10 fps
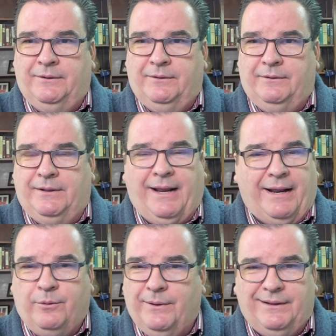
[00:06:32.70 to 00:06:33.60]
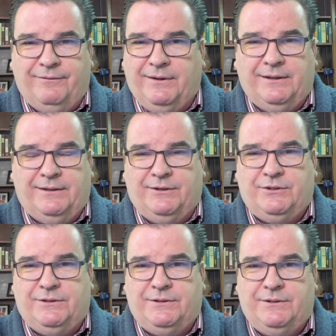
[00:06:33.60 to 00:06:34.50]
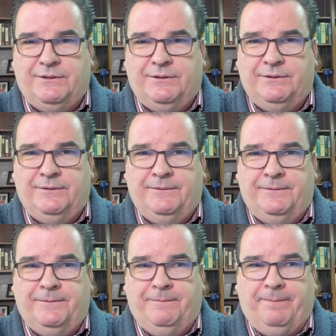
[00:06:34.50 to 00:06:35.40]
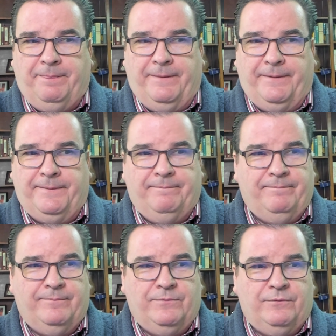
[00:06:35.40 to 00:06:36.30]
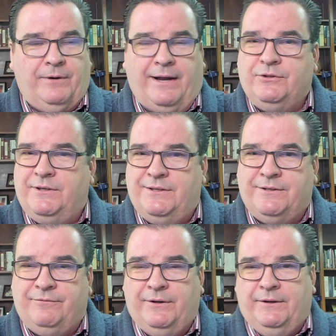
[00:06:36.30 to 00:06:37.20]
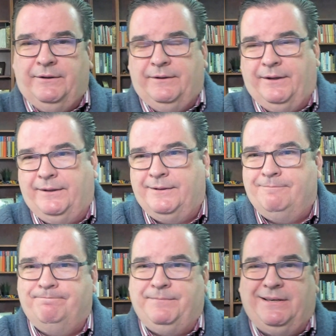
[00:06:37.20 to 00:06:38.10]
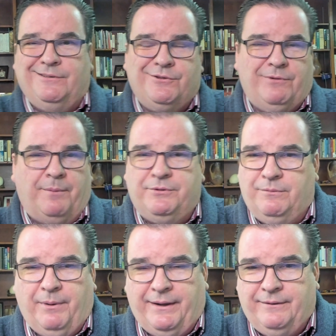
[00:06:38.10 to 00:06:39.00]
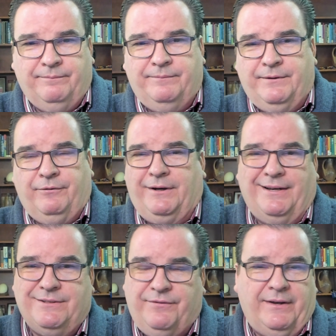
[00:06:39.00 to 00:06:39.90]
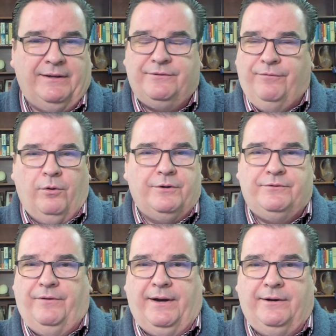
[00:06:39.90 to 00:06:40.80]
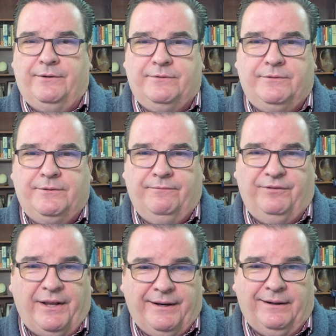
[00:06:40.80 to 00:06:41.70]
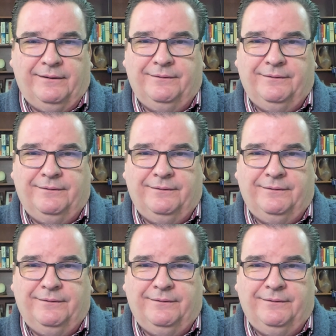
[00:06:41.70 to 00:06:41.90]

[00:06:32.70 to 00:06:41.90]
inadequate living conditions, the tragedies of being disrupted by different kinds of things, forest fires, flooding.